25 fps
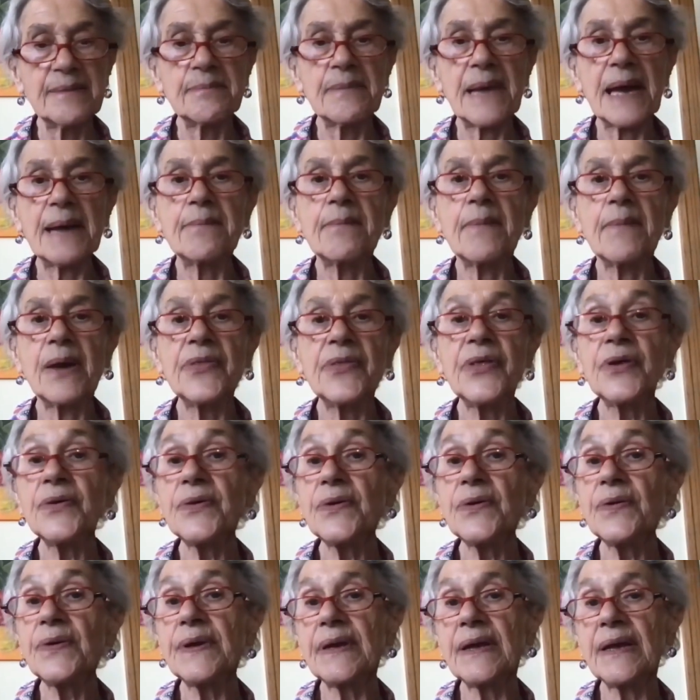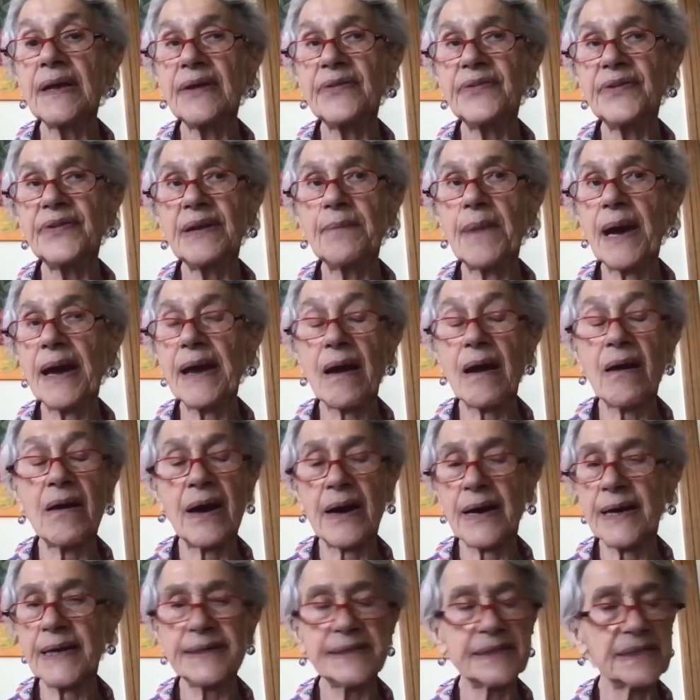My mother is in my
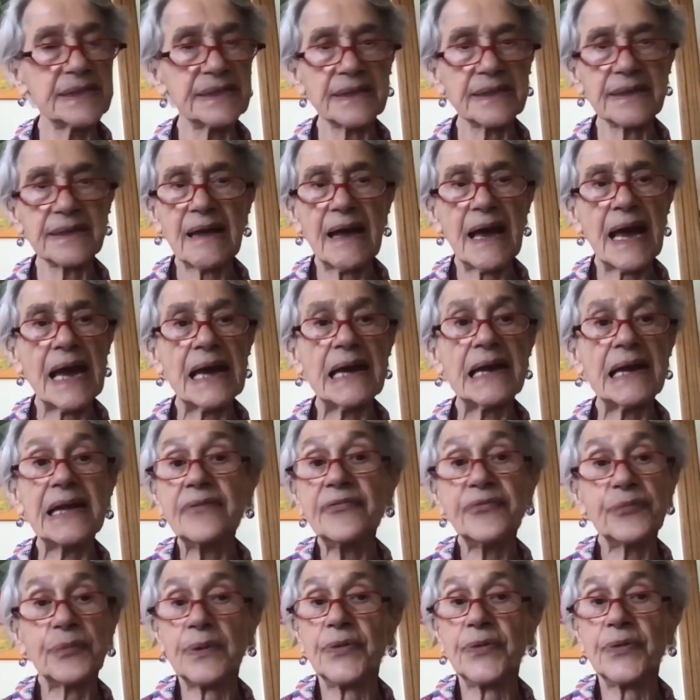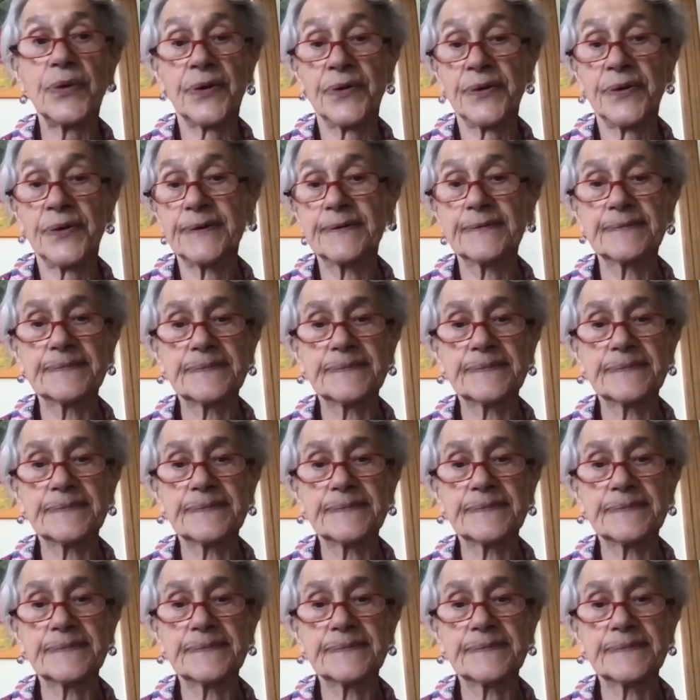heart. I live with her.